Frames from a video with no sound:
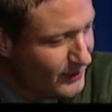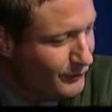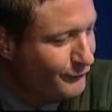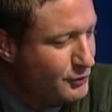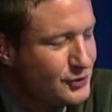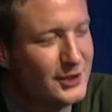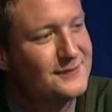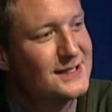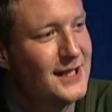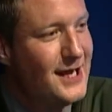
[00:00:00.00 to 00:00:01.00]
The
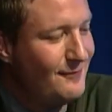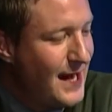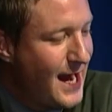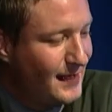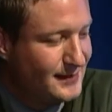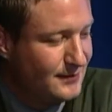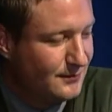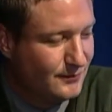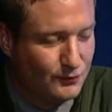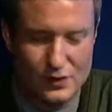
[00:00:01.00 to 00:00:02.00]
Fugitive Slave Act
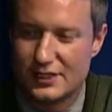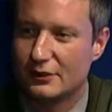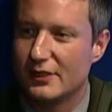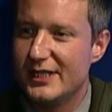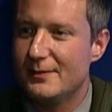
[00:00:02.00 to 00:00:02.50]
was agreed